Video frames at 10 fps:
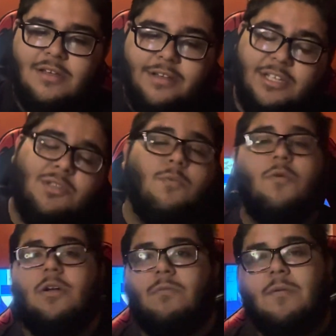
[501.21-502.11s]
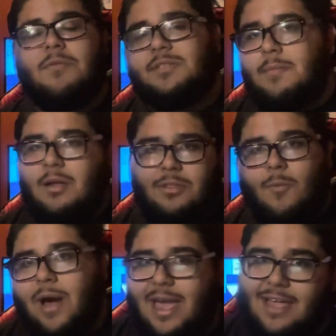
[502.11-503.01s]
Because the Royal Rumble is a month
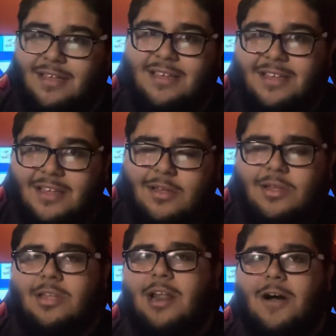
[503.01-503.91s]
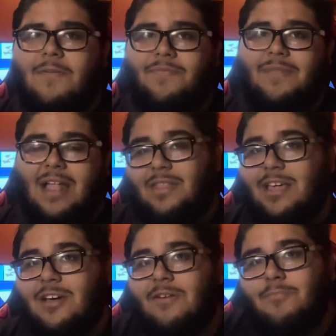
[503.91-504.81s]
away, you know? And they
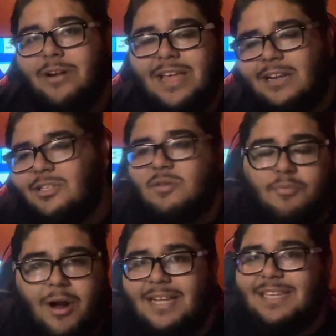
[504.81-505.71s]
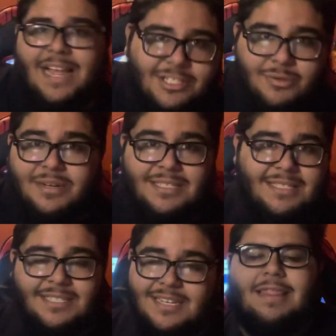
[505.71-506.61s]
could bring in a surprise
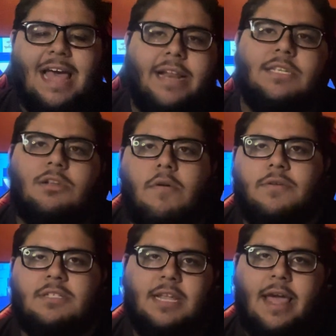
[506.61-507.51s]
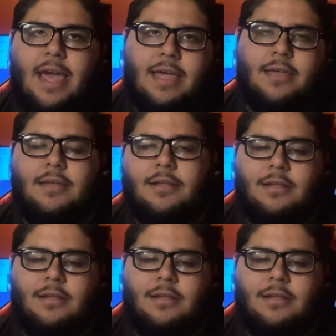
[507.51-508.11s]
entrance. That is all for today.